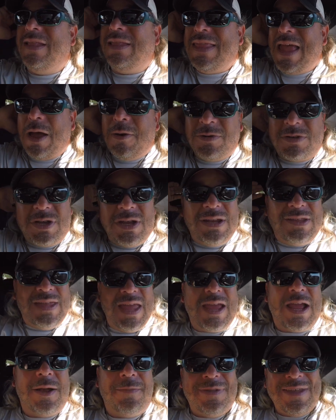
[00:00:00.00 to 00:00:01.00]
That was going to
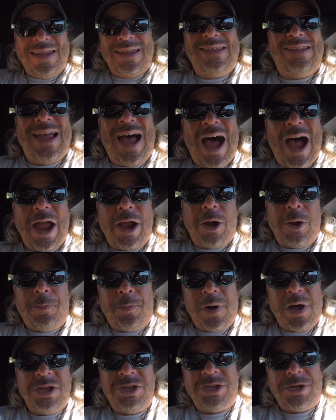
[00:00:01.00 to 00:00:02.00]
take up the entire
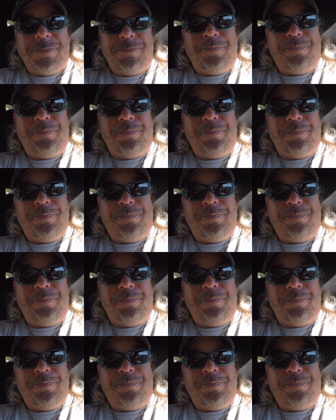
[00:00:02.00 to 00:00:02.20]
budget.